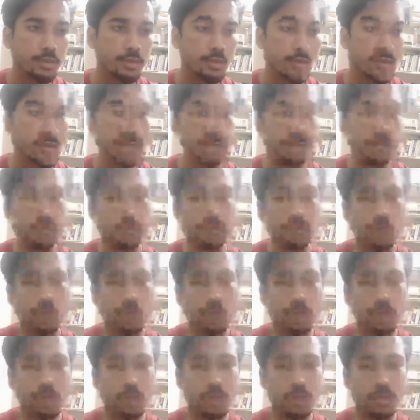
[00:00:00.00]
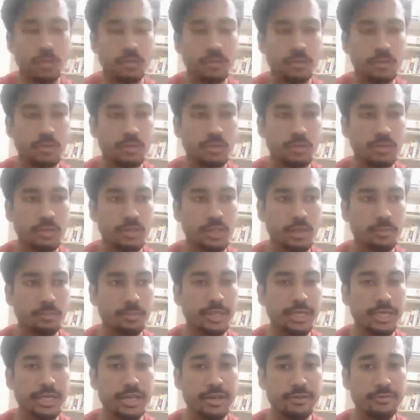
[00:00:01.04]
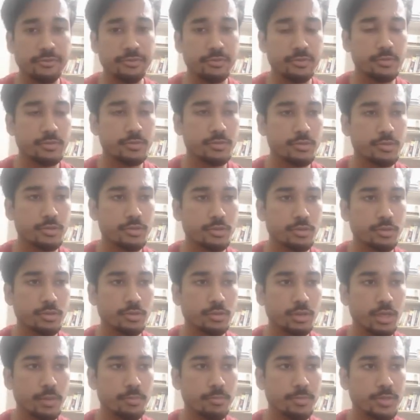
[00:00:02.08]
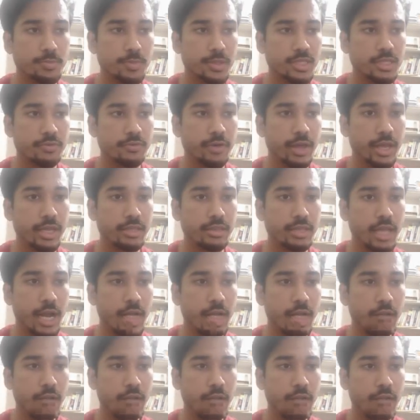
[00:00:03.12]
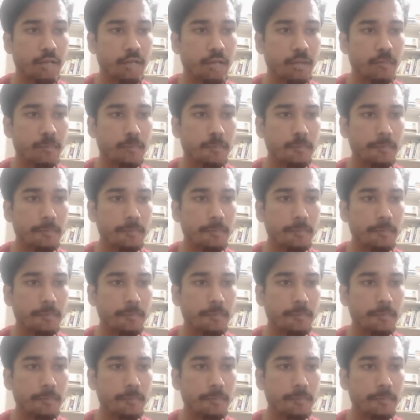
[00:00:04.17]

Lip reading: path for the PDF. So I'm specifying that over here.